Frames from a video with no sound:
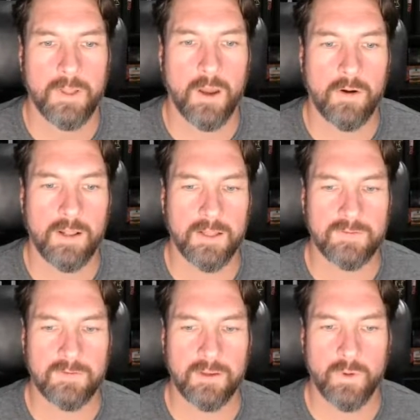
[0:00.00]
All right,
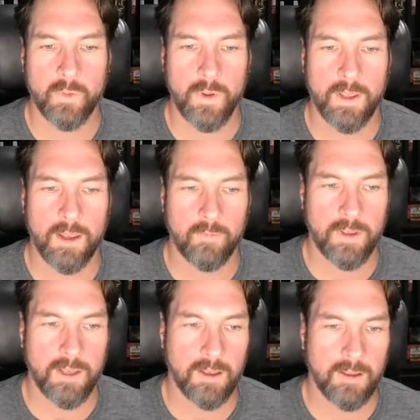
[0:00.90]
let's see what we got.
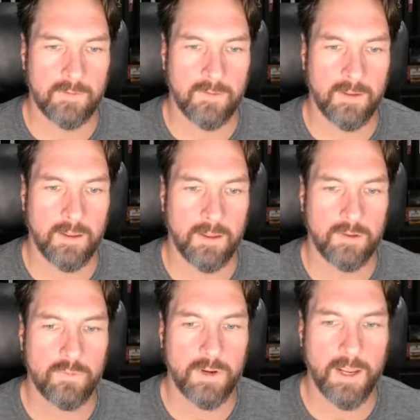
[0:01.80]
We got
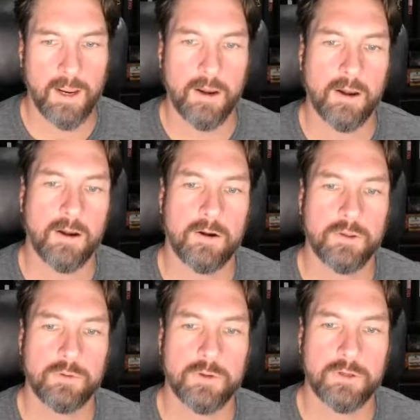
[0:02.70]
Una Air,
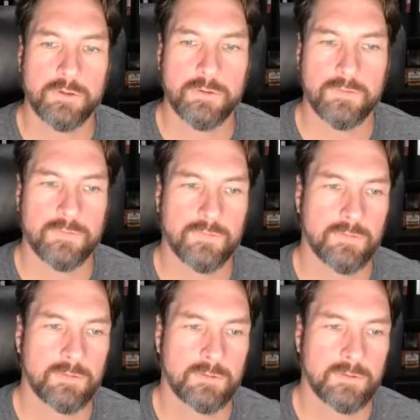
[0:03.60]
Unicles,